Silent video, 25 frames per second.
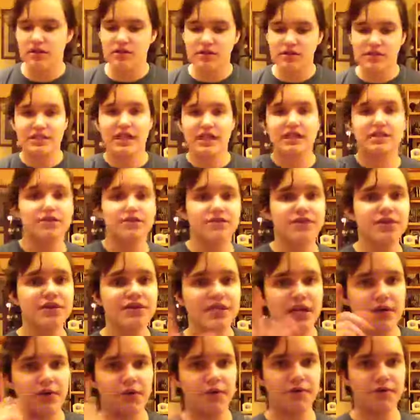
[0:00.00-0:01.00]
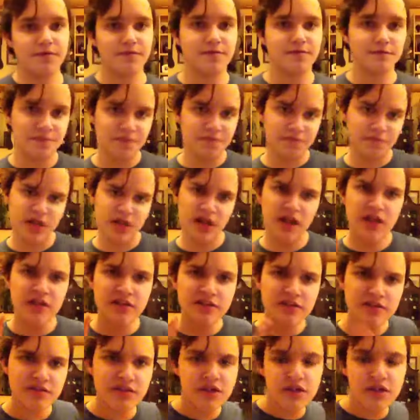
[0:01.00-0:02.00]
Detective Freeze, however,
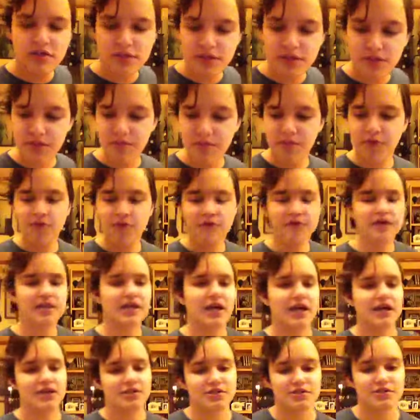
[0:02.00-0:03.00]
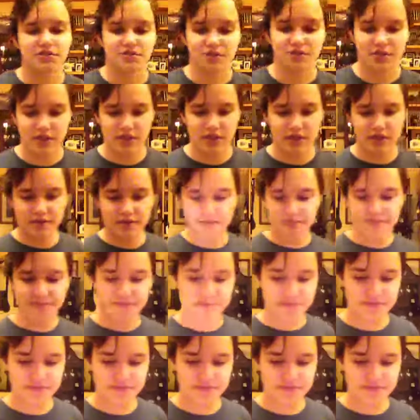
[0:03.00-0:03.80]
some important cast news on that.